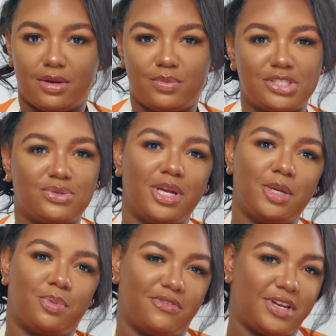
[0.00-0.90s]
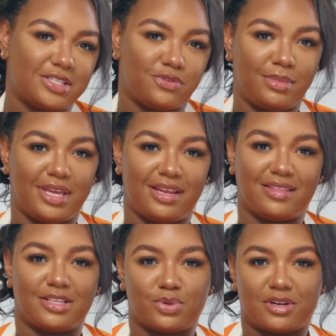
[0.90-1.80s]
which is going to prevent us from getting
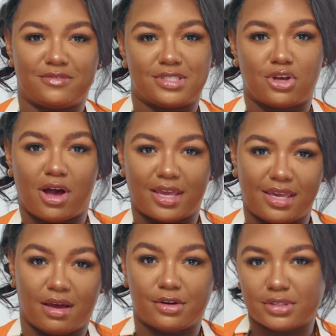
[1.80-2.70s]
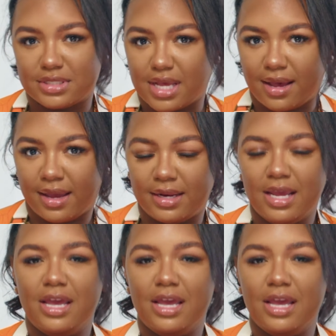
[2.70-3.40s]
that sort of soggy underside